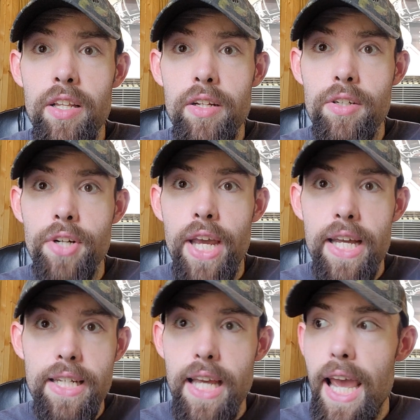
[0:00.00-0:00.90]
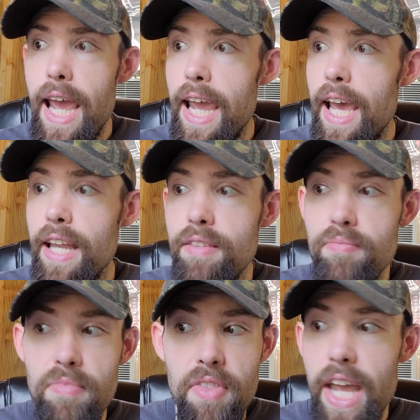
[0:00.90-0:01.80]
cleared yet, and
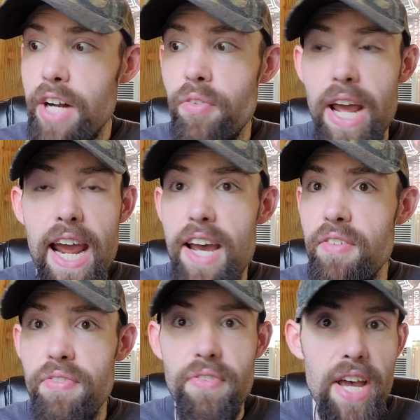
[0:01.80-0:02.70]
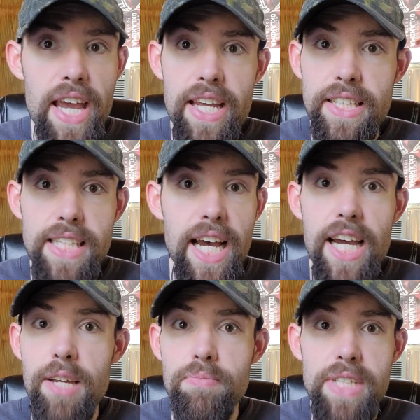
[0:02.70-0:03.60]
they don't have a
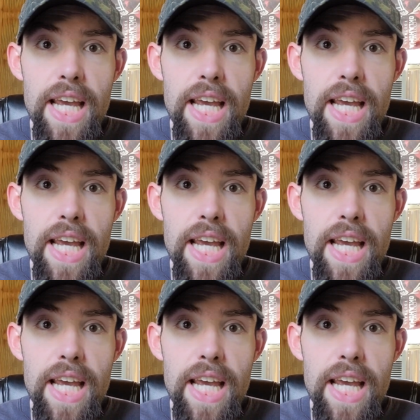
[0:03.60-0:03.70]
time,